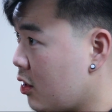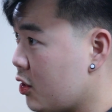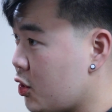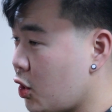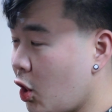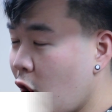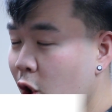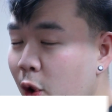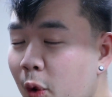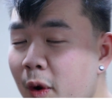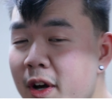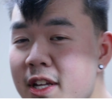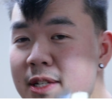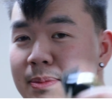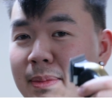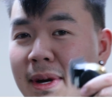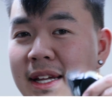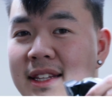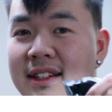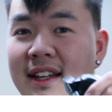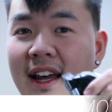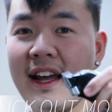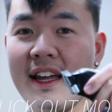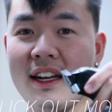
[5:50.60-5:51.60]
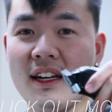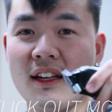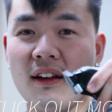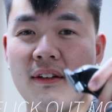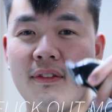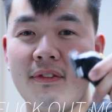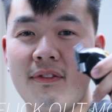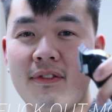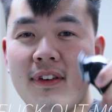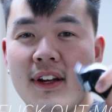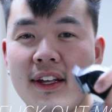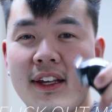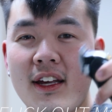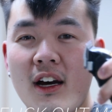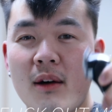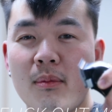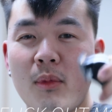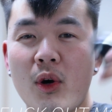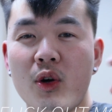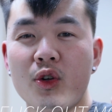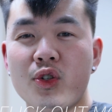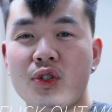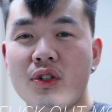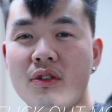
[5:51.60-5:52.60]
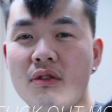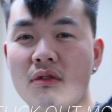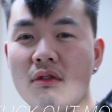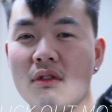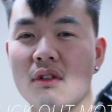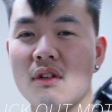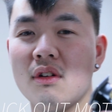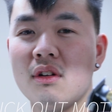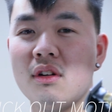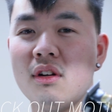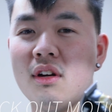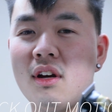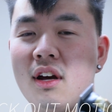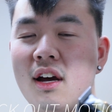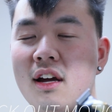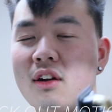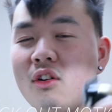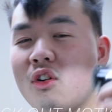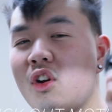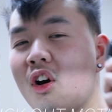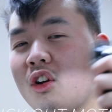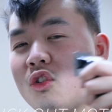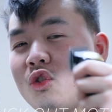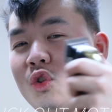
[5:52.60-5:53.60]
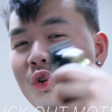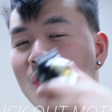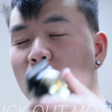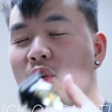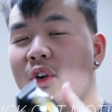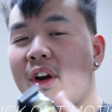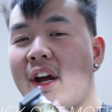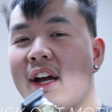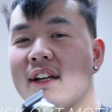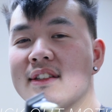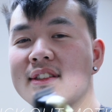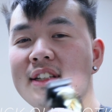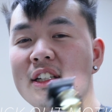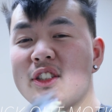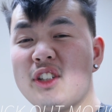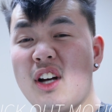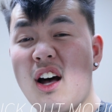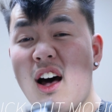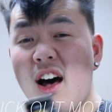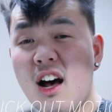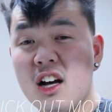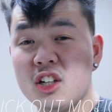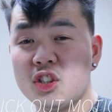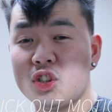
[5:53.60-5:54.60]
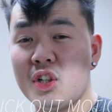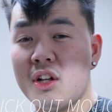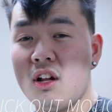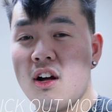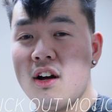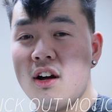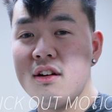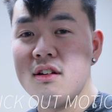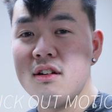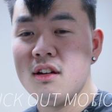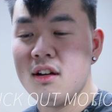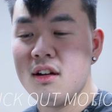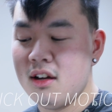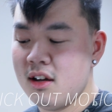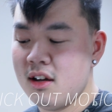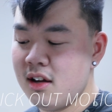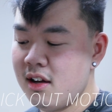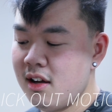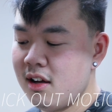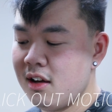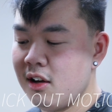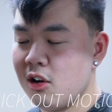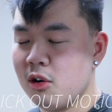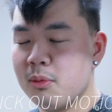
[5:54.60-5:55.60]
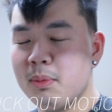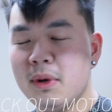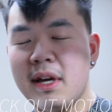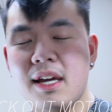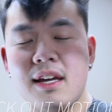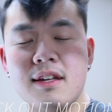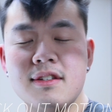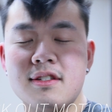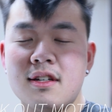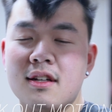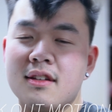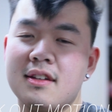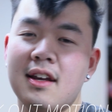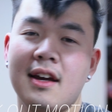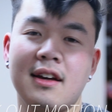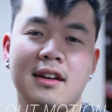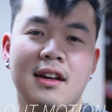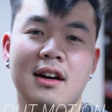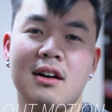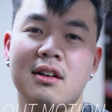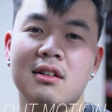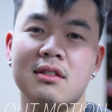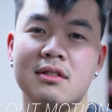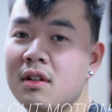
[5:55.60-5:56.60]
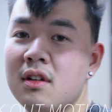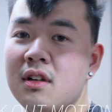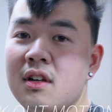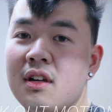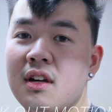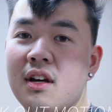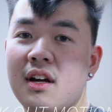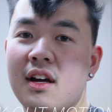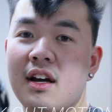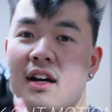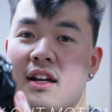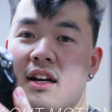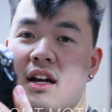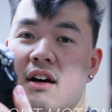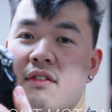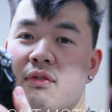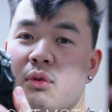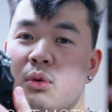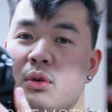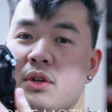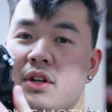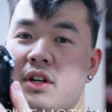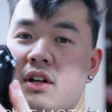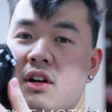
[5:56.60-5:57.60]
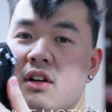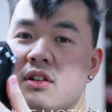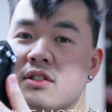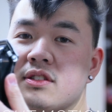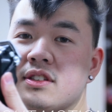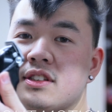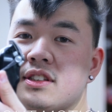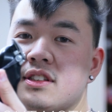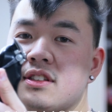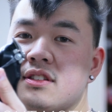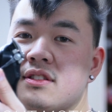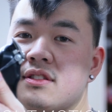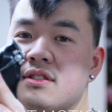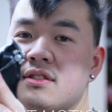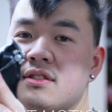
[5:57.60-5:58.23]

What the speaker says: So always maintaining a flick out motion and not to create such a harsh line. It'll be easy to take out. Now fully closed.